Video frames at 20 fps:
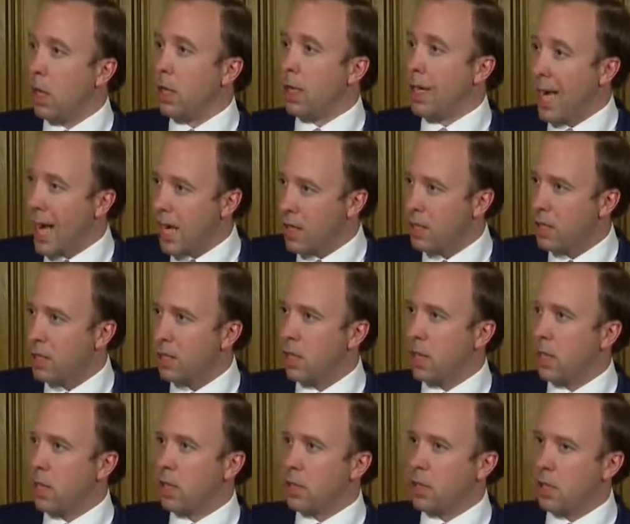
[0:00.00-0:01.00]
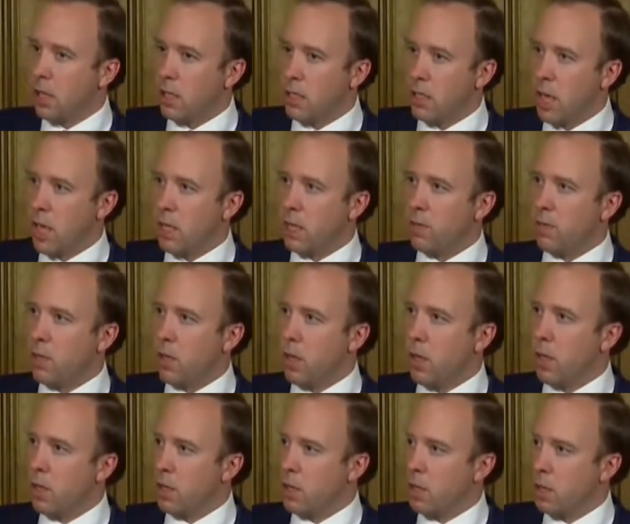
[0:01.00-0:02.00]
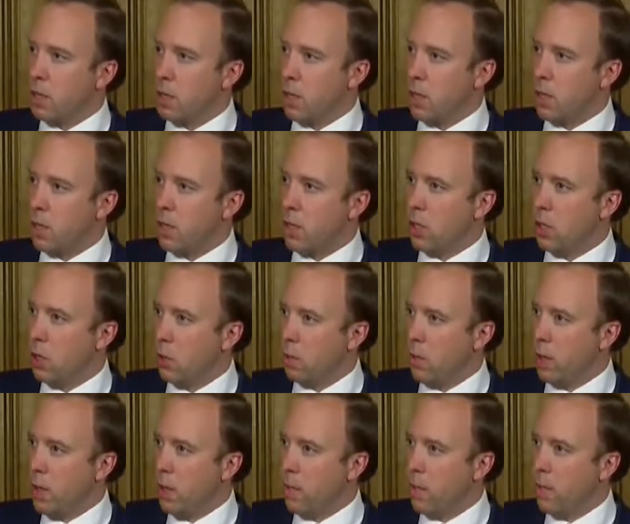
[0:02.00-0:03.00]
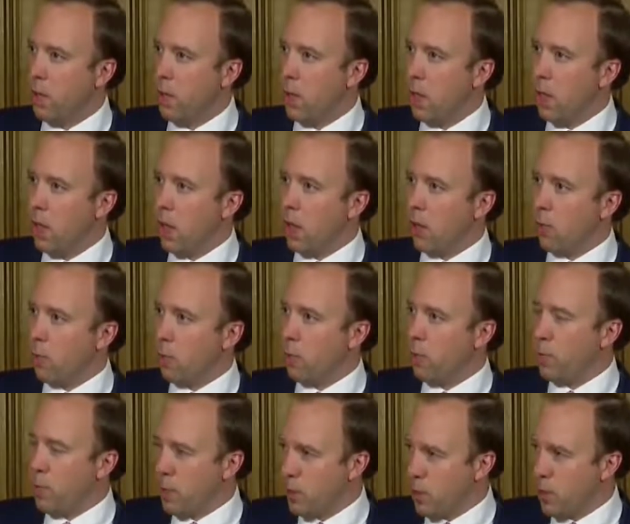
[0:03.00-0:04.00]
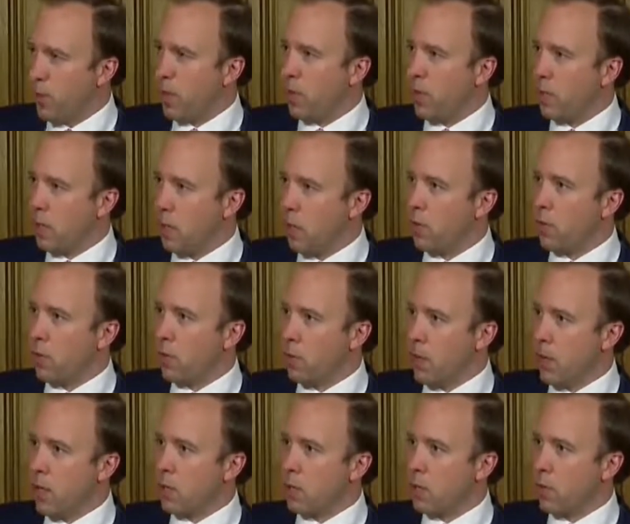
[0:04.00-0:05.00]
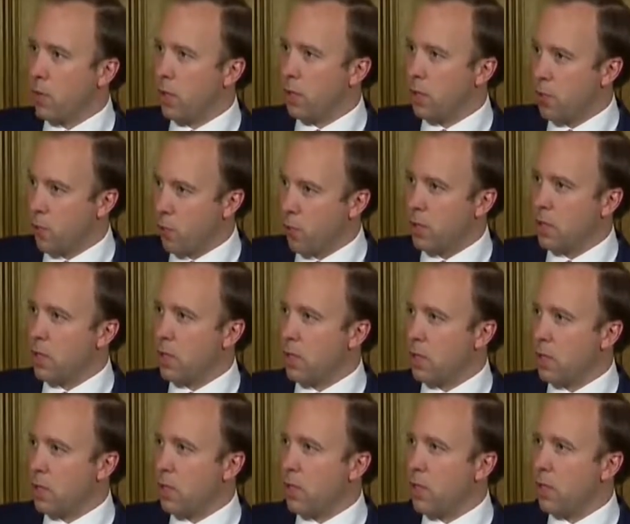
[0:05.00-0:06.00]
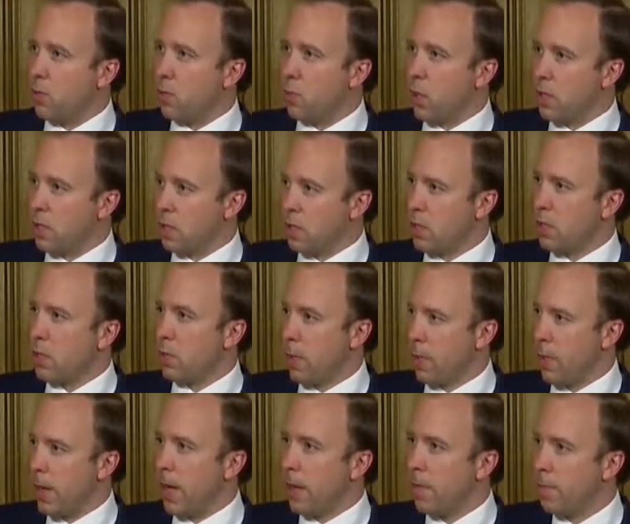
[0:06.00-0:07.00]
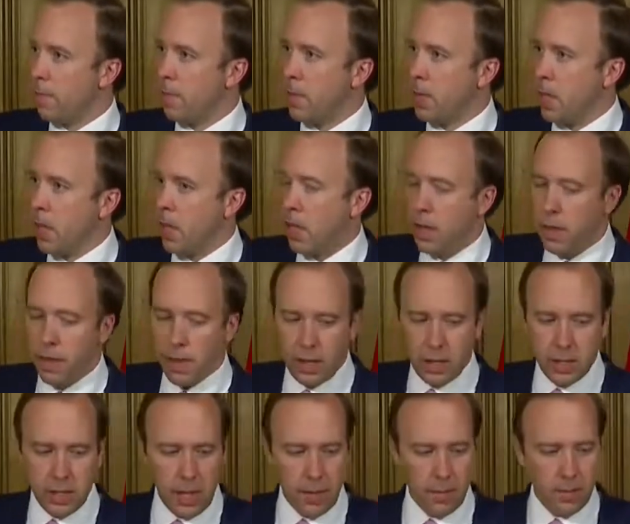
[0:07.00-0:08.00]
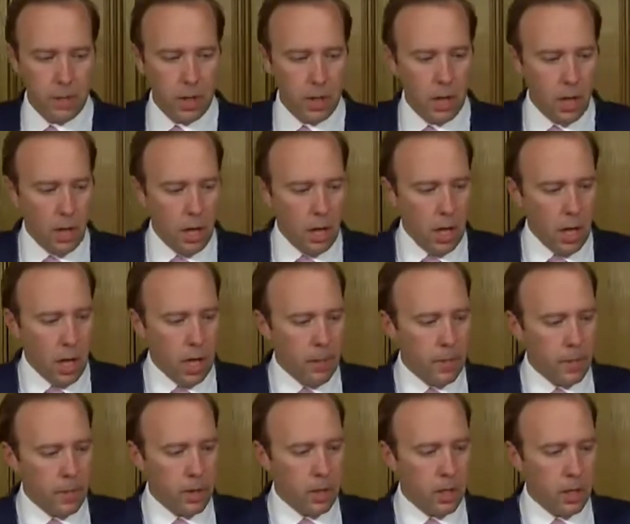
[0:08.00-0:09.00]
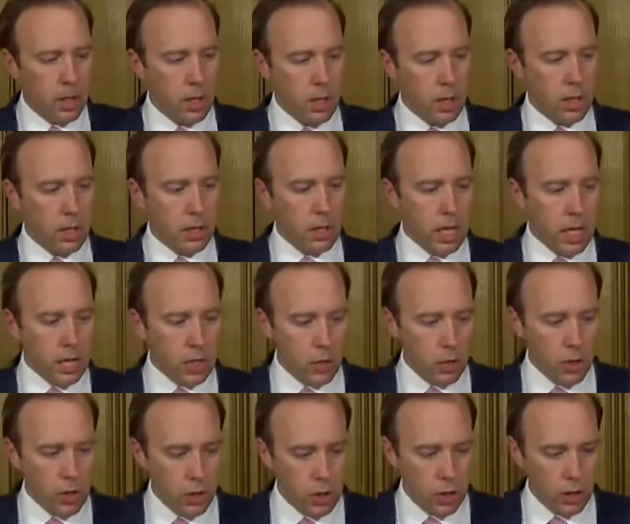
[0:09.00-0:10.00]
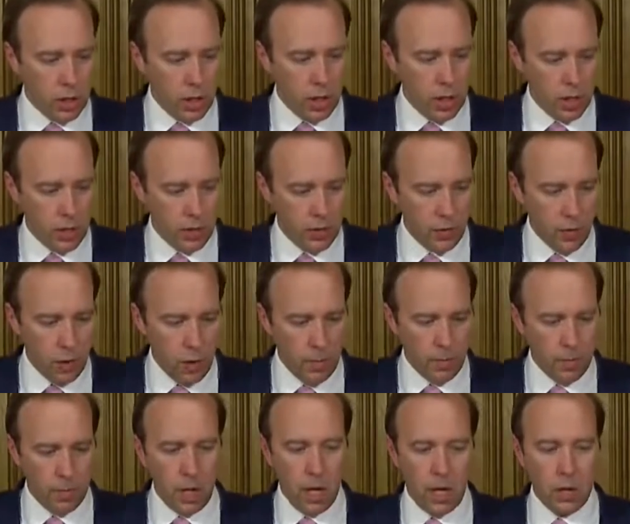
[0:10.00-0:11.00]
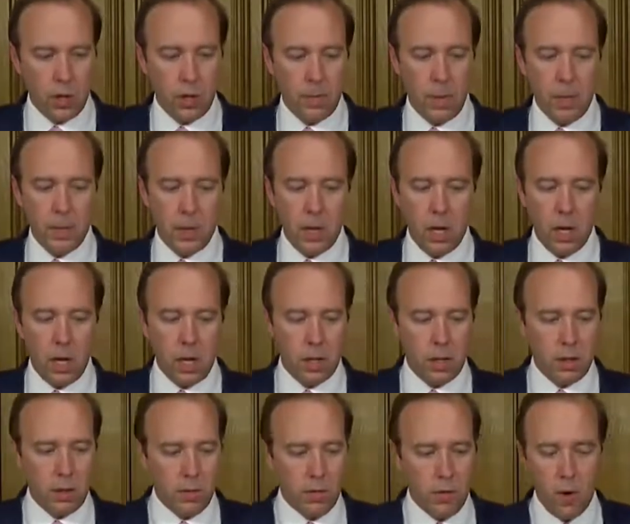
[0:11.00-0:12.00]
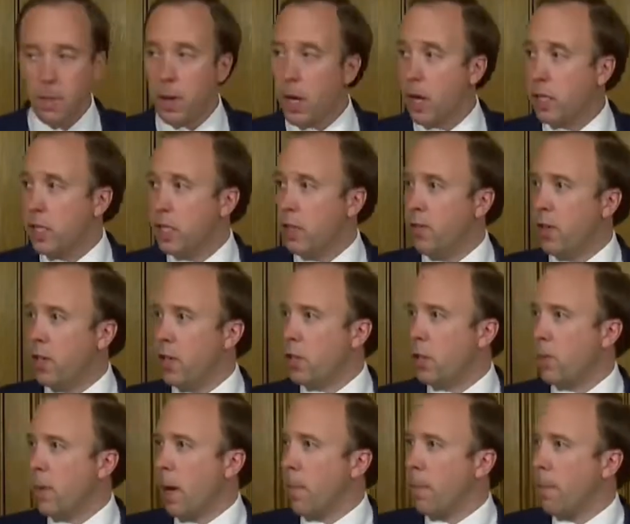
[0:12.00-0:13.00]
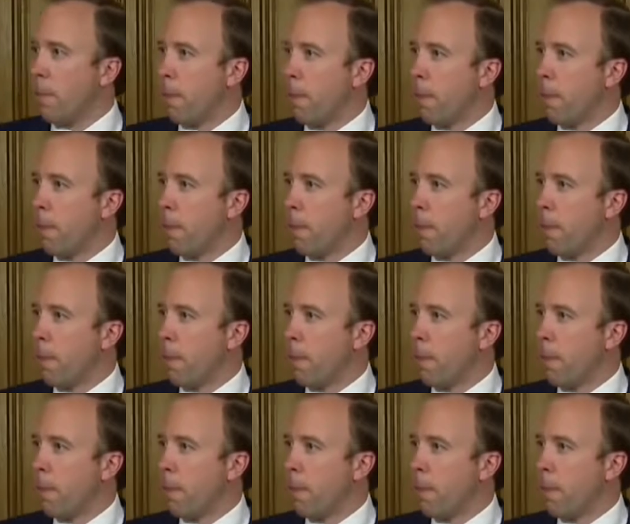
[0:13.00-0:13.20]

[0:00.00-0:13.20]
Yes, and as I said in my answer to Hugh Pym, we've been doing it over the past weeks, for instance, in Weston-super-Mare. Thanks, Sam. The next question is from Shabab Khan from ITV. Shabab.